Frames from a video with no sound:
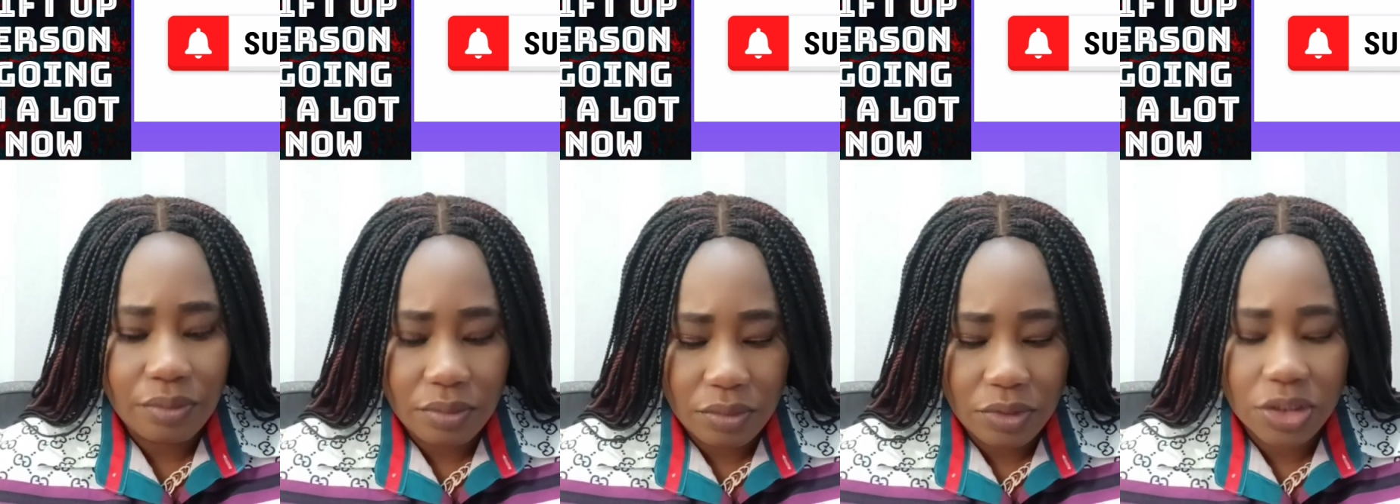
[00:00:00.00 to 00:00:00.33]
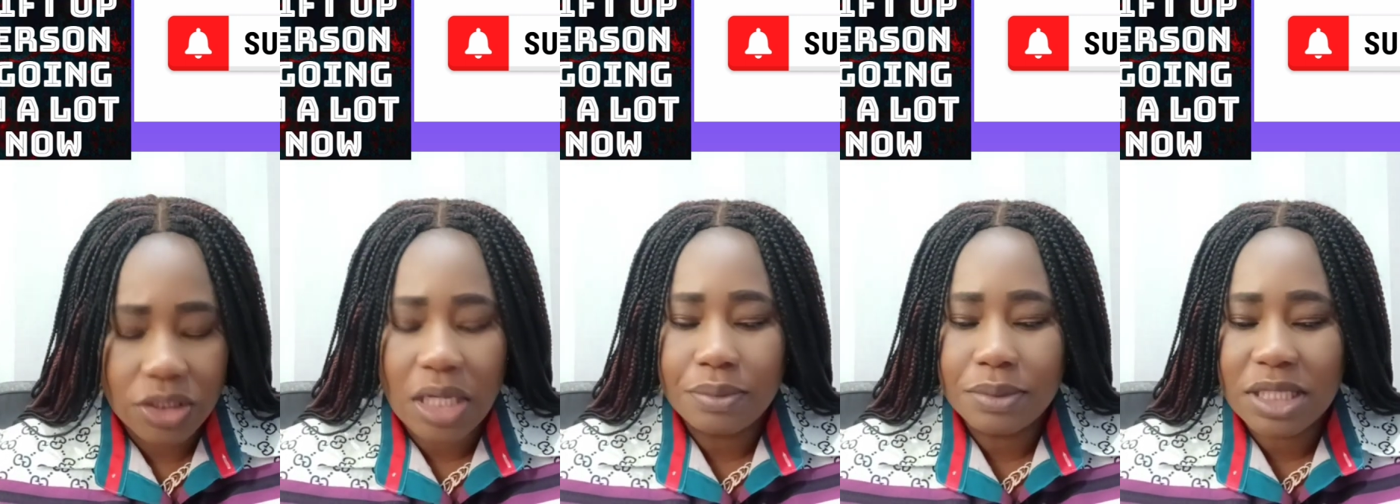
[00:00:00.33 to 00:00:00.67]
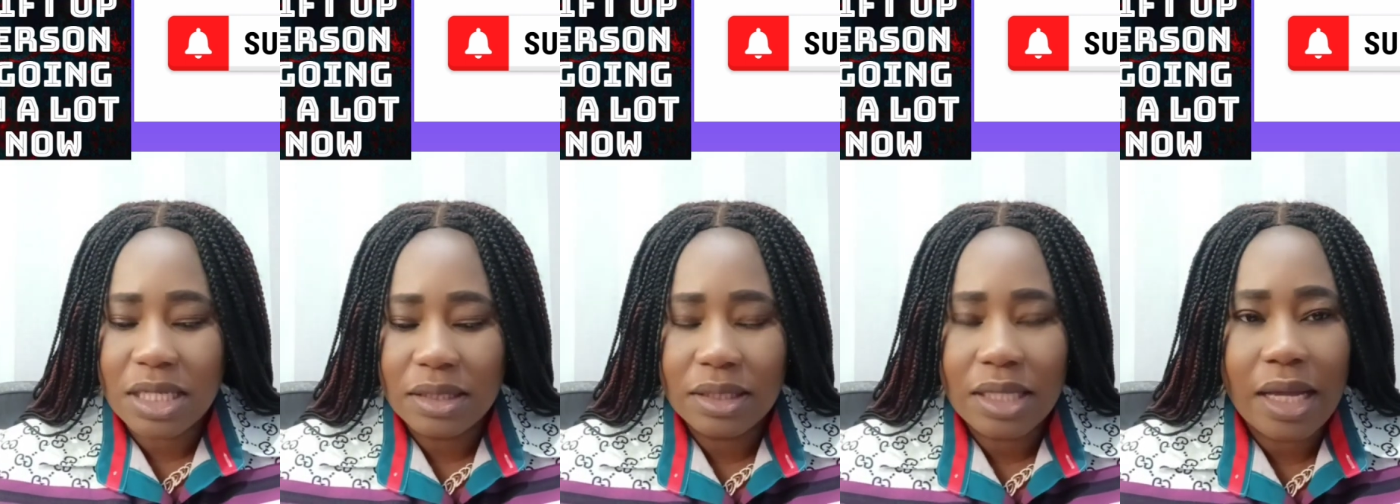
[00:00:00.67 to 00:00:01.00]
chapter
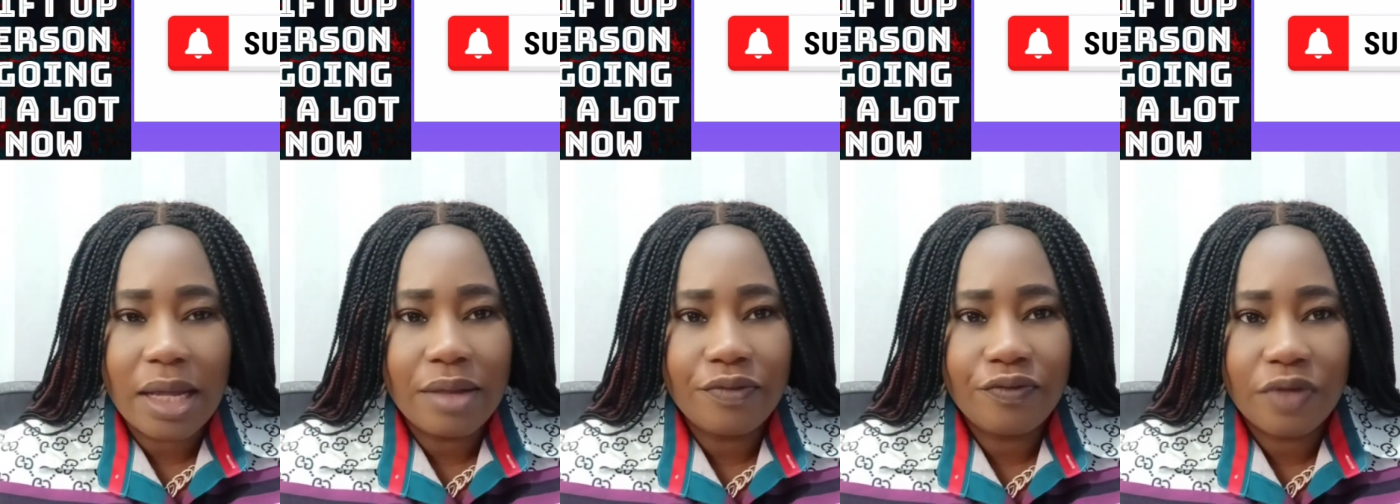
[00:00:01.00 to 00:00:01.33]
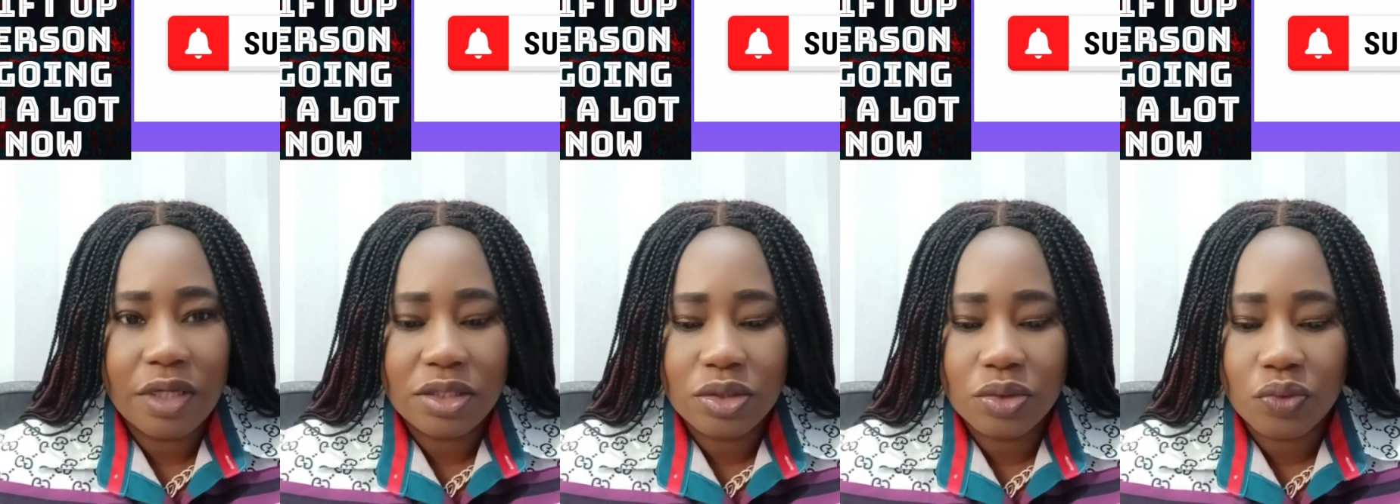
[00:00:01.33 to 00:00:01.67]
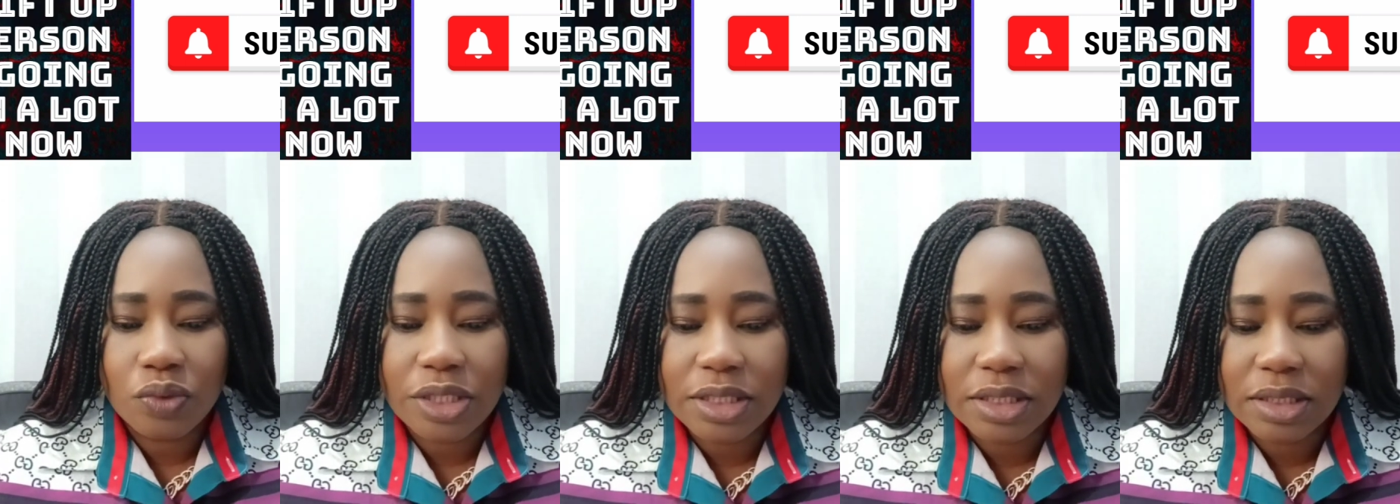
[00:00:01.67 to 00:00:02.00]
9, verse
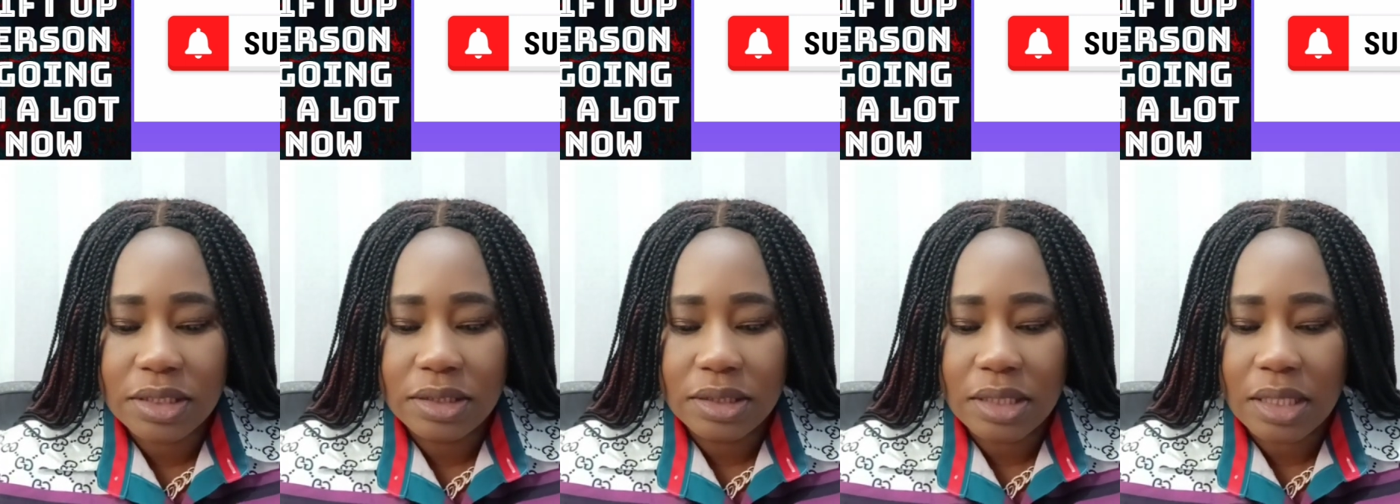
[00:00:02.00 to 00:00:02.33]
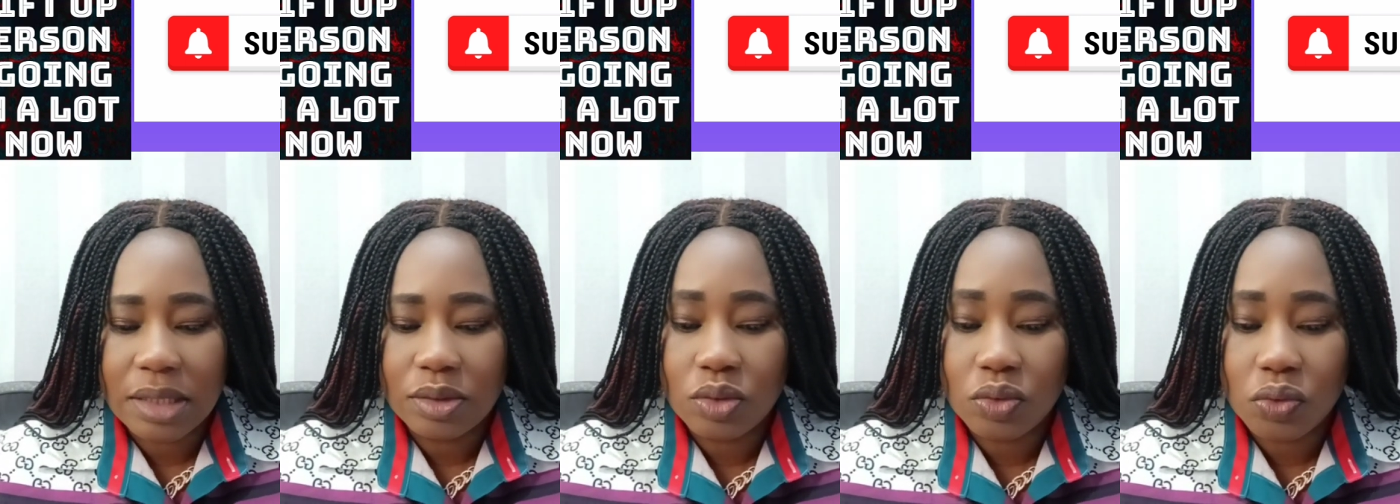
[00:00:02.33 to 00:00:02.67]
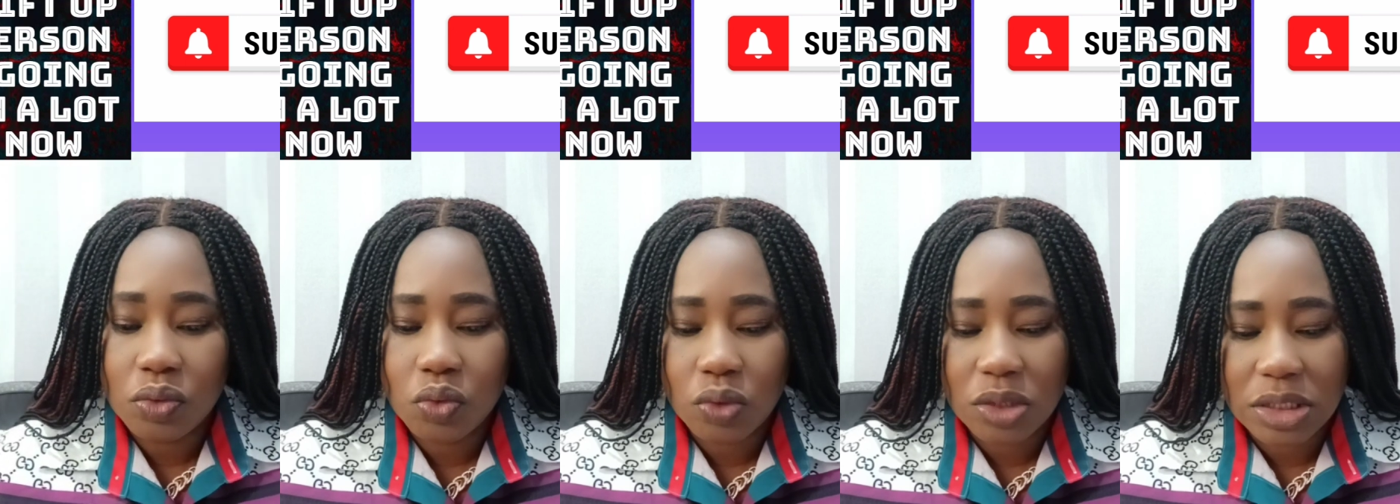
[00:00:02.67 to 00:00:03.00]
20 to
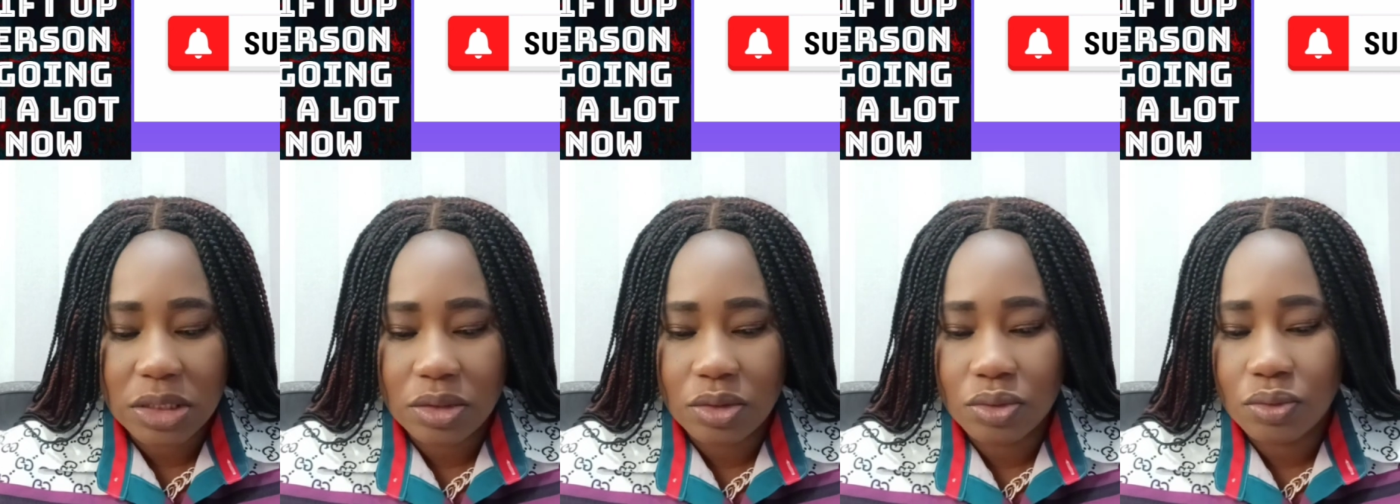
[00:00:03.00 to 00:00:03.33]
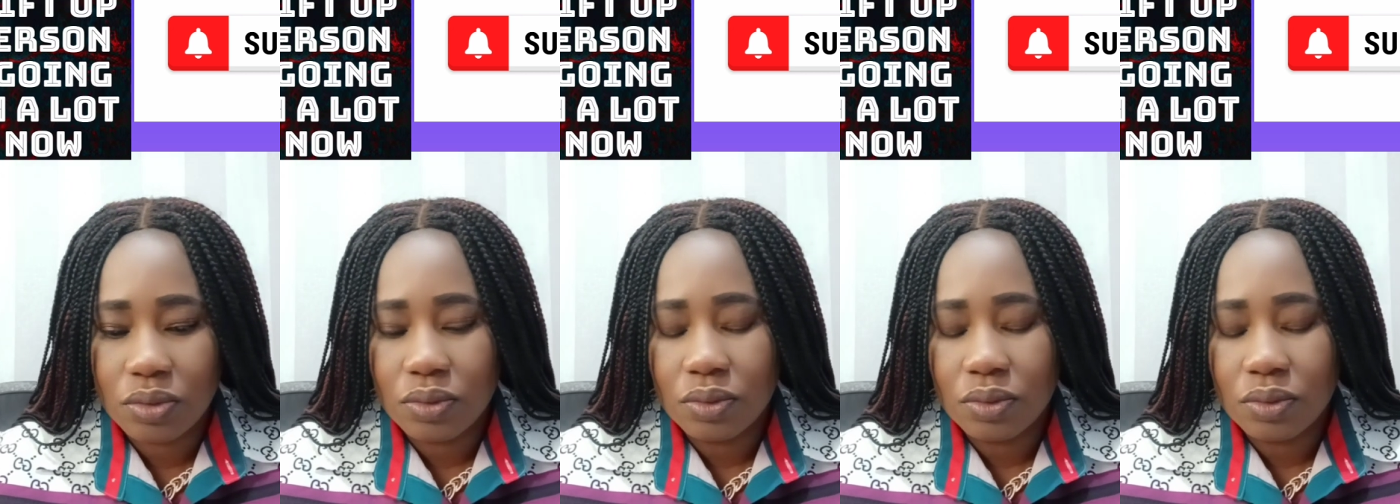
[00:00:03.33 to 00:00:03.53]
22.